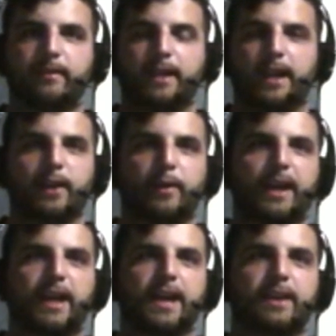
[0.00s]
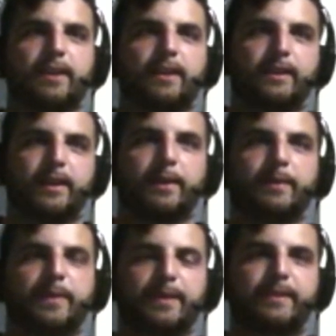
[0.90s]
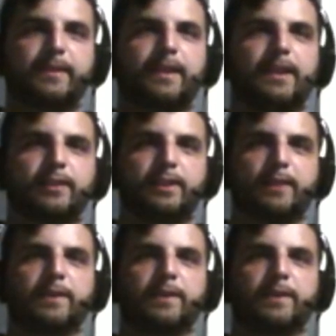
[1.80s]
I know I kind of, it's a different